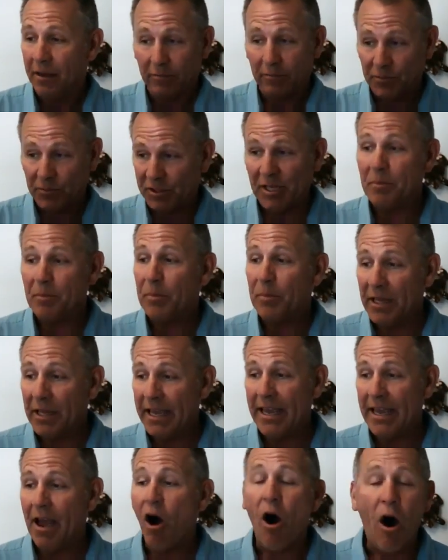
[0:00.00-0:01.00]

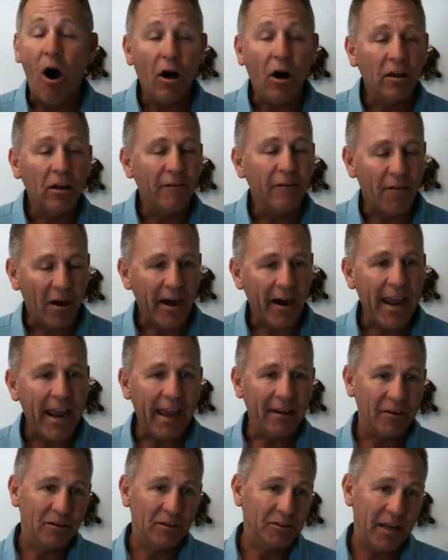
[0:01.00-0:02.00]
simply all of our
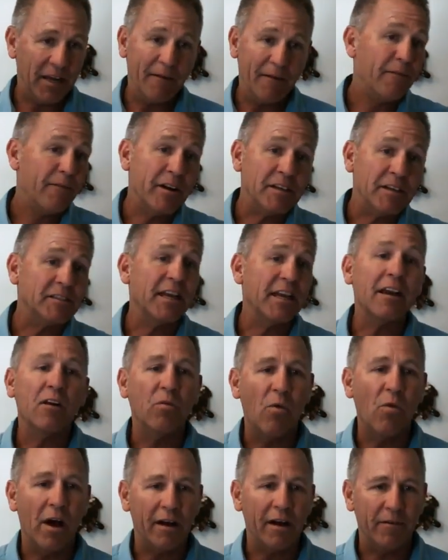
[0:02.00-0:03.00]
handles, every single
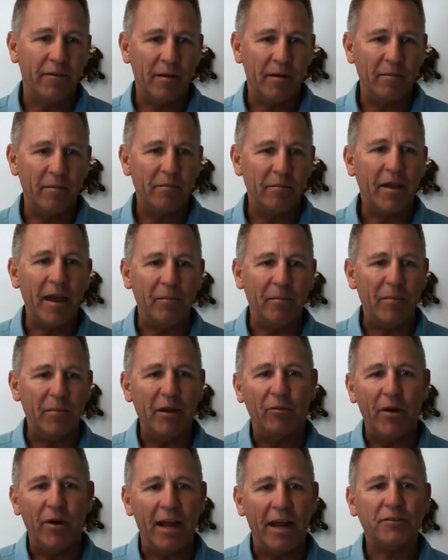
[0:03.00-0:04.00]
one of them can be
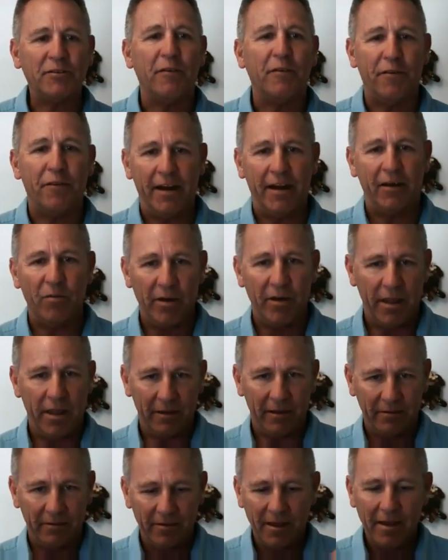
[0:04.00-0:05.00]
retrofitted with
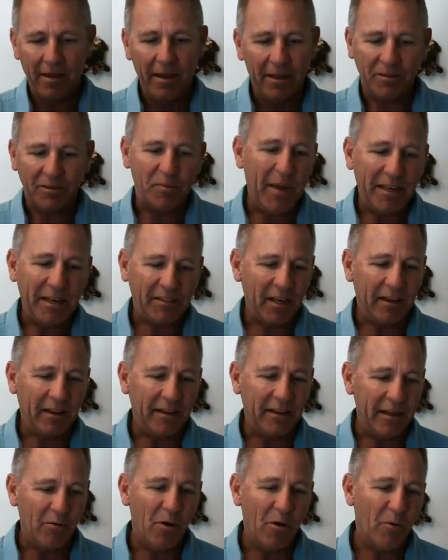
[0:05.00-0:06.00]
it's
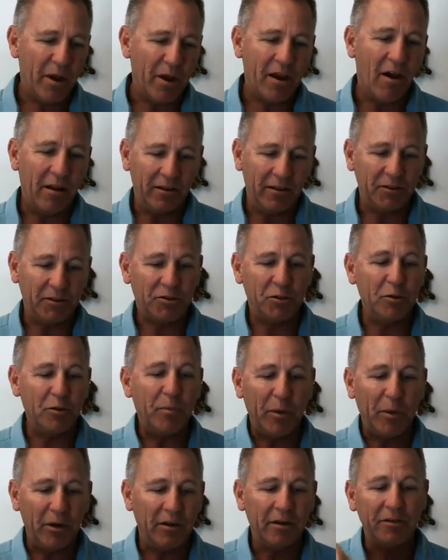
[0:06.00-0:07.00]
basically what we call a
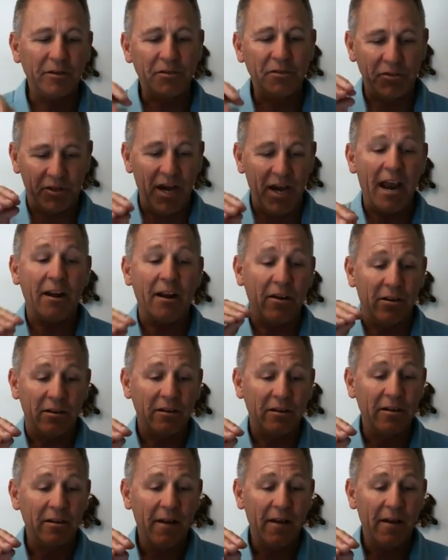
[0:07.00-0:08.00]
super channel